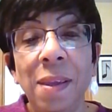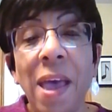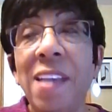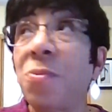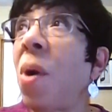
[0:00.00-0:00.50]

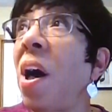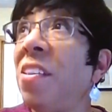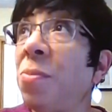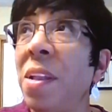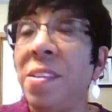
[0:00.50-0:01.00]
As
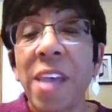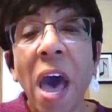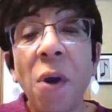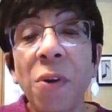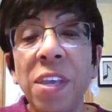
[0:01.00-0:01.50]
wise ones,
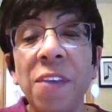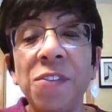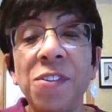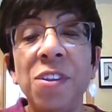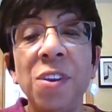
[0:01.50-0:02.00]
our
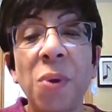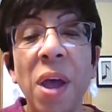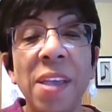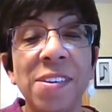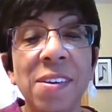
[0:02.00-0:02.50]
gifts to the
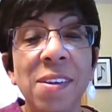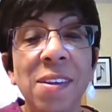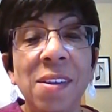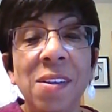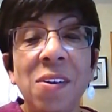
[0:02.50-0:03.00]
Christ
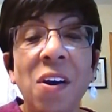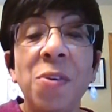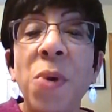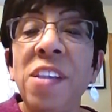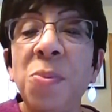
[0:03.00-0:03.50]
are the
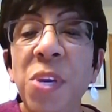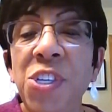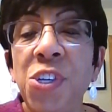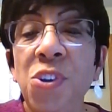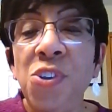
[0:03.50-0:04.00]
ways that we
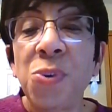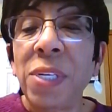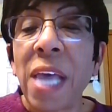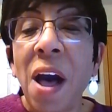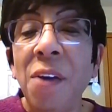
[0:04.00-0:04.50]
choose to
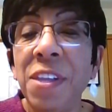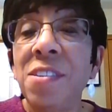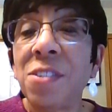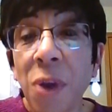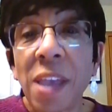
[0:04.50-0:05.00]
allow
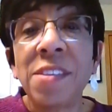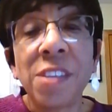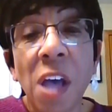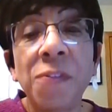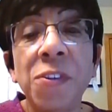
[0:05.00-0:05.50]
this Christ
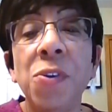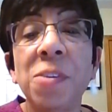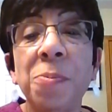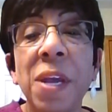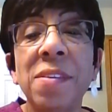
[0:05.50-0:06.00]
self to
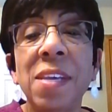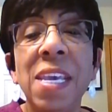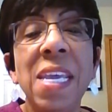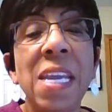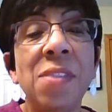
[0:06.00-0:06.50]
express
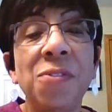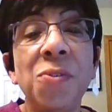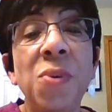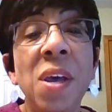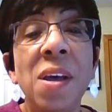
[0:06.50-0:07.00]
in and
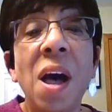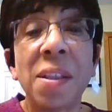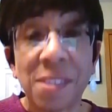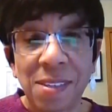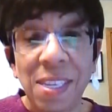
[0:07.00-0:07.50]
through
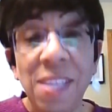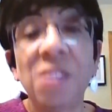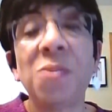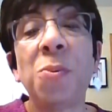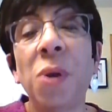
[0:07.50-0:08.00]
us in
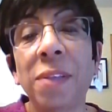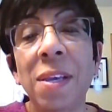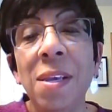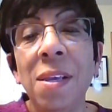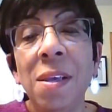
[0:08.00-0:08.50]
this world.
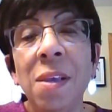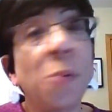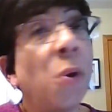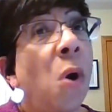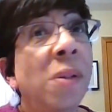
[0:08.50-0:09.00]

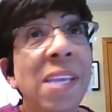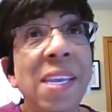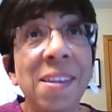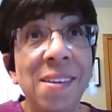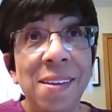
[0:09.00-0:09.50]
We're all
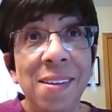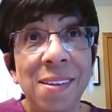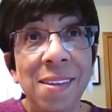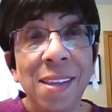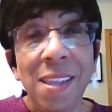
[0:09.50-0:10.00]
needed
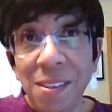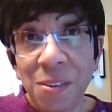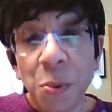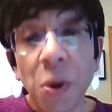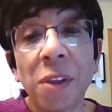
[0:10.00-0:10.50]
in
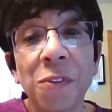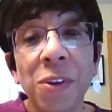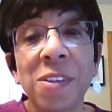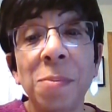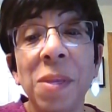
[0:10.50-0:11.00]
this work of
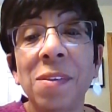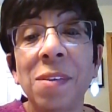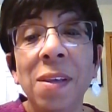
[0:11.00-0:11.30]
Christmas.